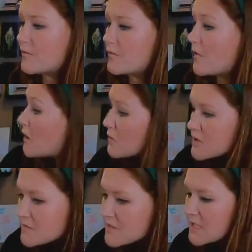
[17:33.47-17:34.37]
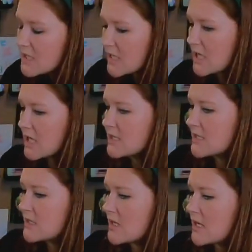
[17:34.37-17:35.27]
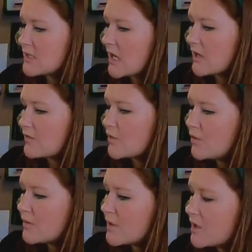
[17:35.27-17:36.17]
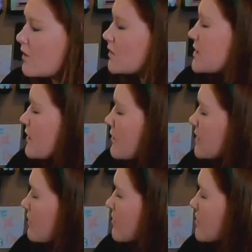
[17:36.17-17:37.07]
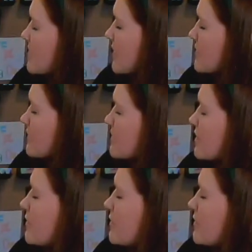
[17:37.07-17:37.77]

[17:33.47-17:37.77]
followers have seen it. Like it's kind of cool that we can all take away different perspectives. So.